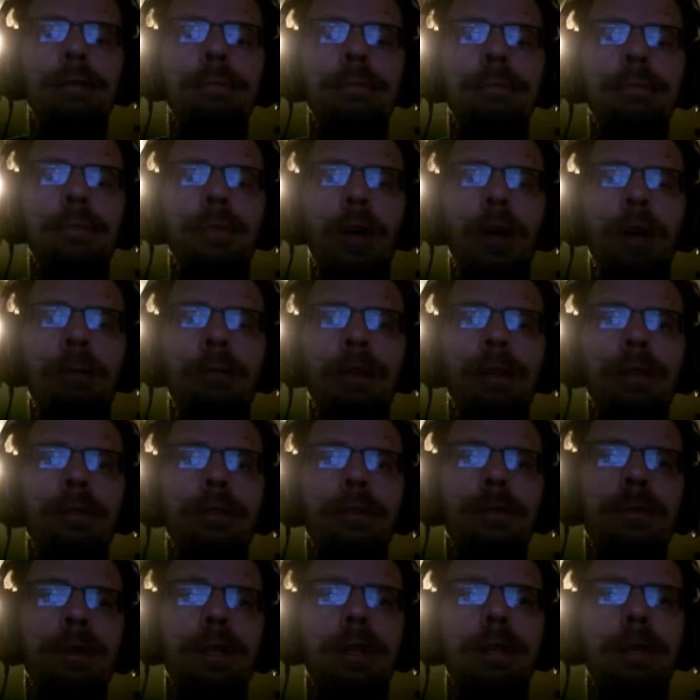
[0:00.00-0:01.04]
probably a few
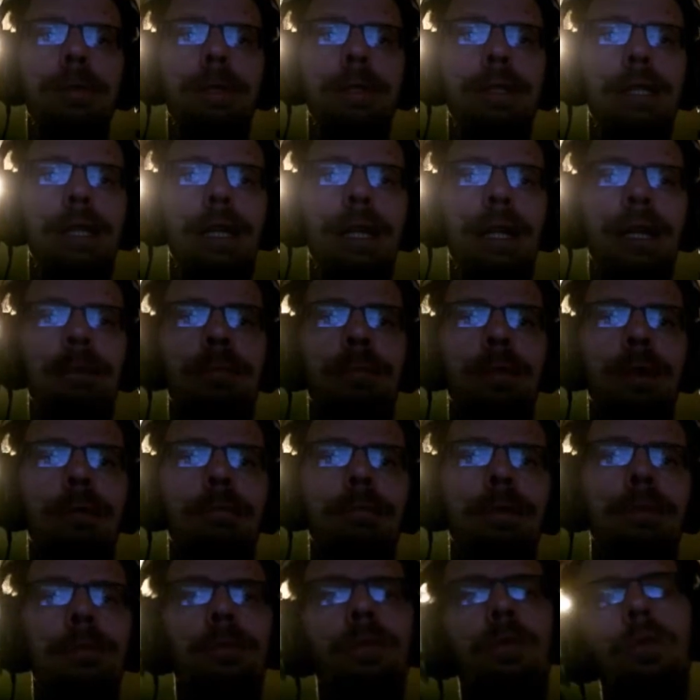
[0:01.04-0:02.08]
times a day, probably
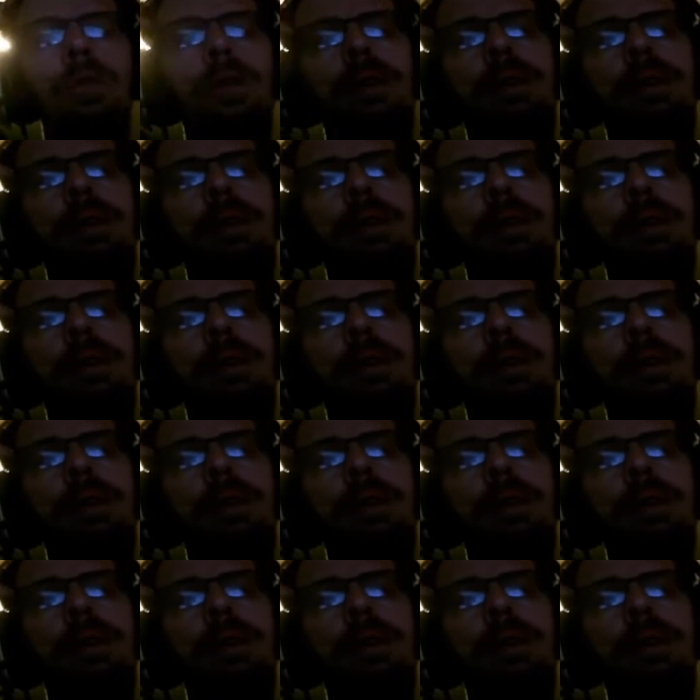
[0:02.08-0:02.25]
more,